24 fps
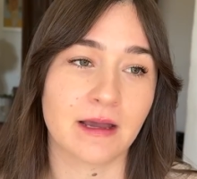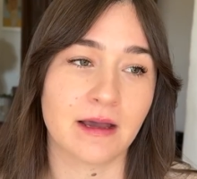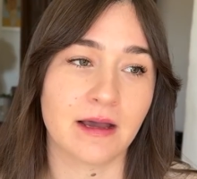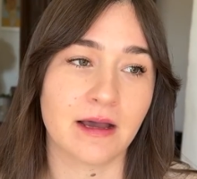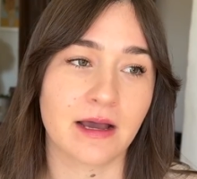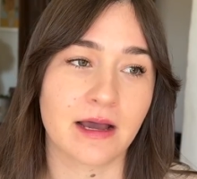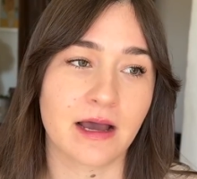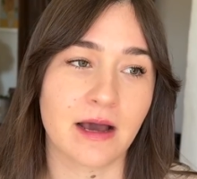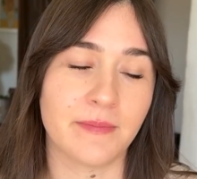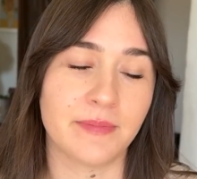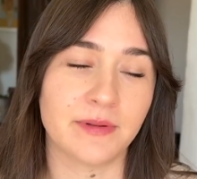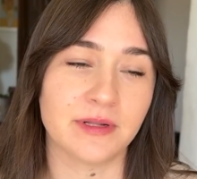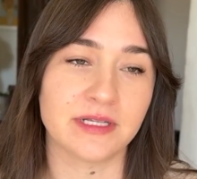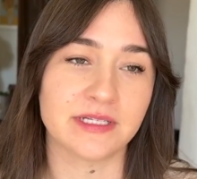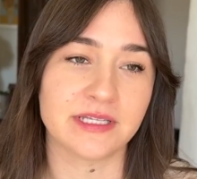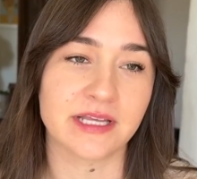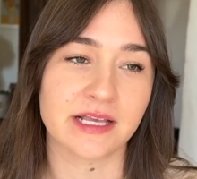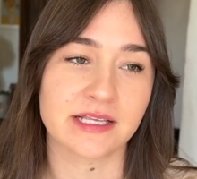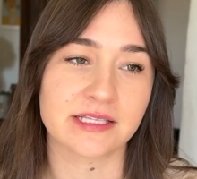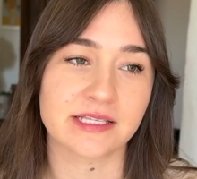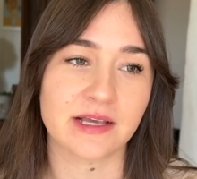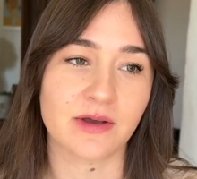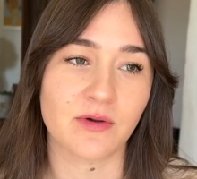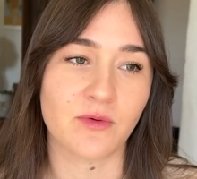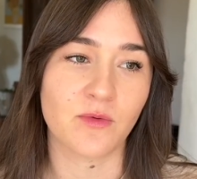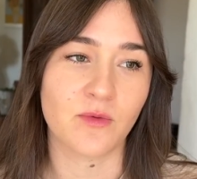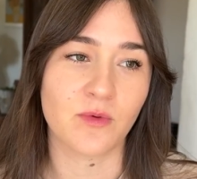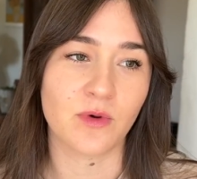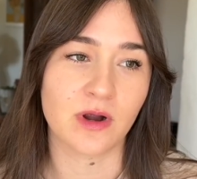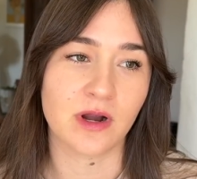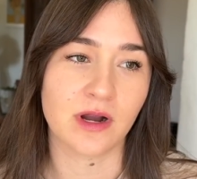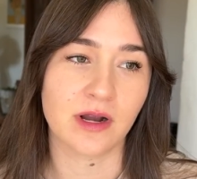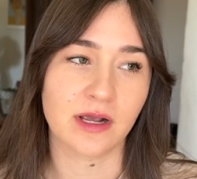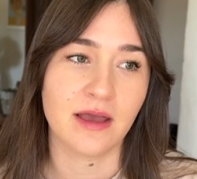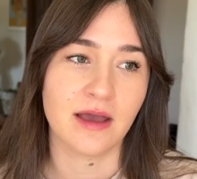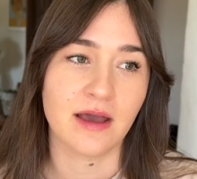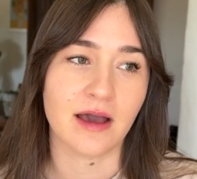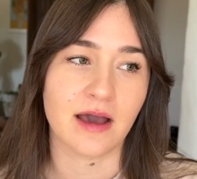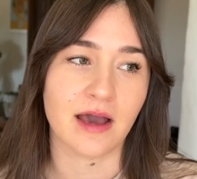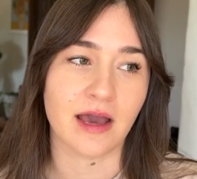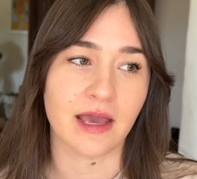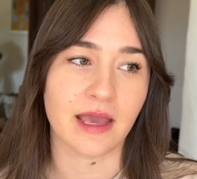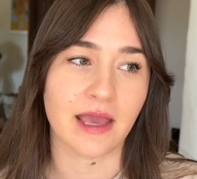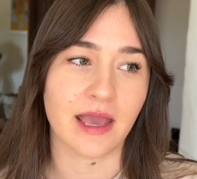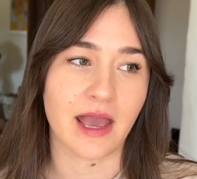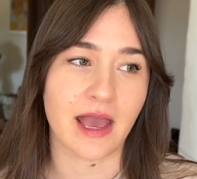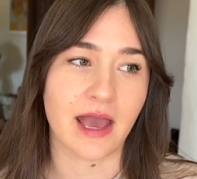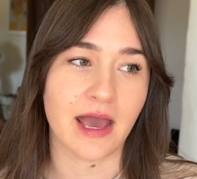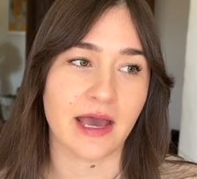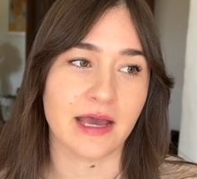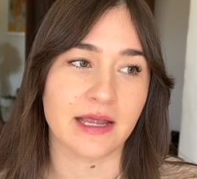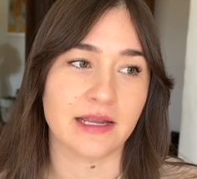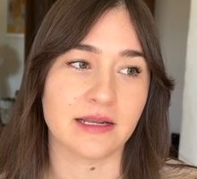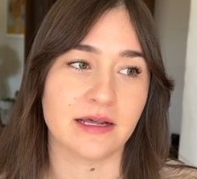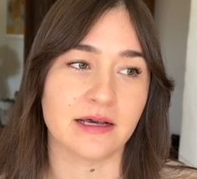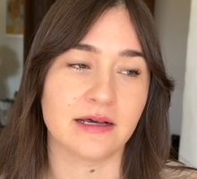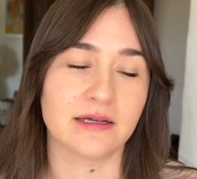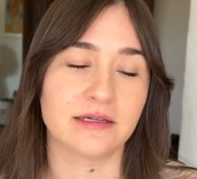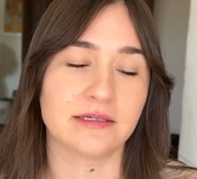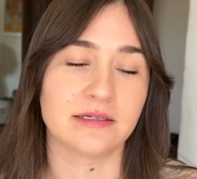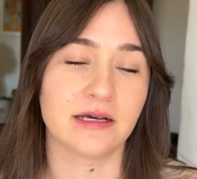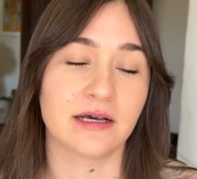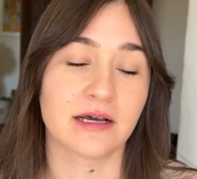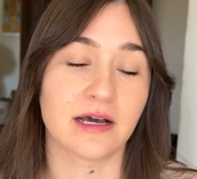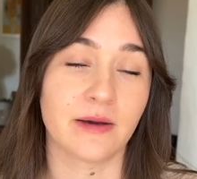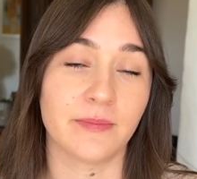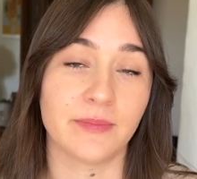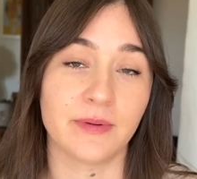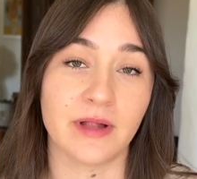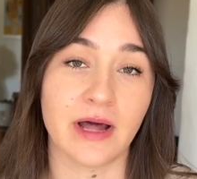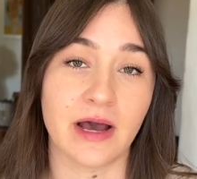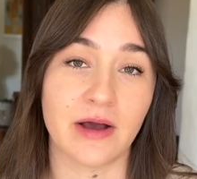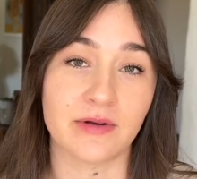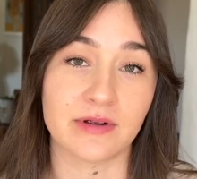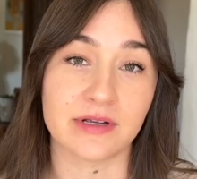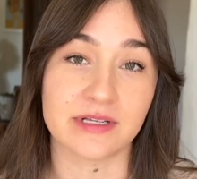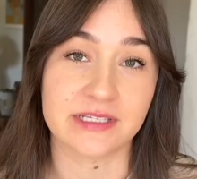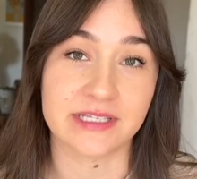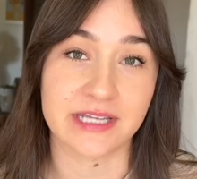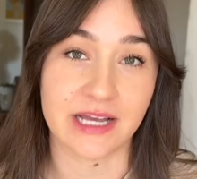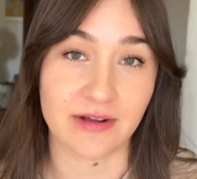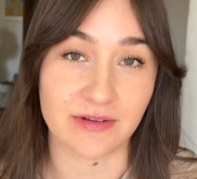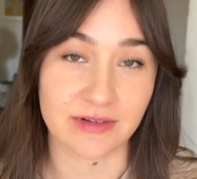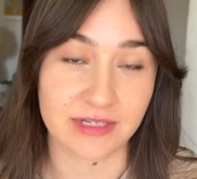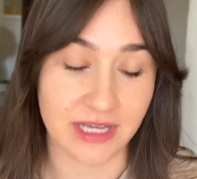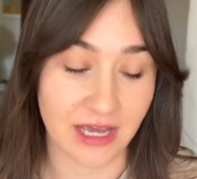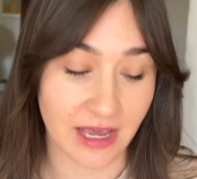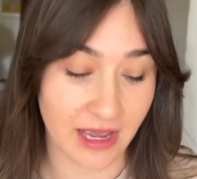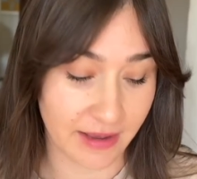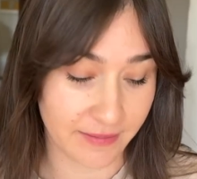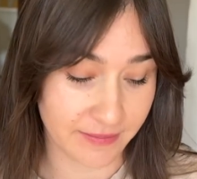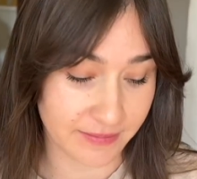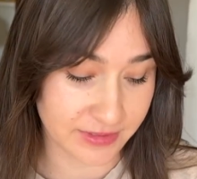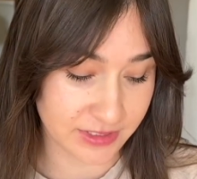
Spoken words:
A couple of days at work, I had a couple hours downtime.